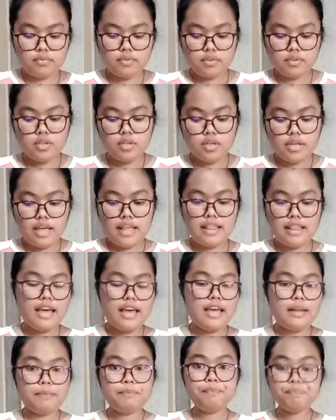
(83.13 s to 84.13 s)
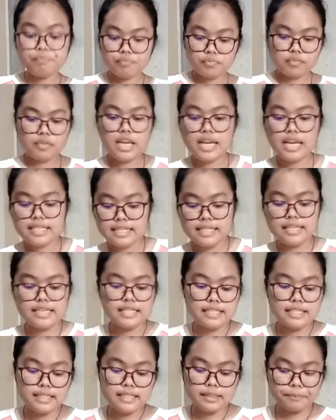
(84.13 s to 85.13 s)
And then next
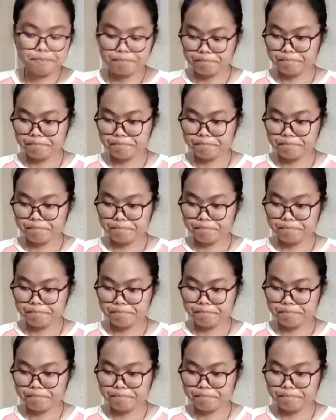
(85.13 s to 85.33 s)
is,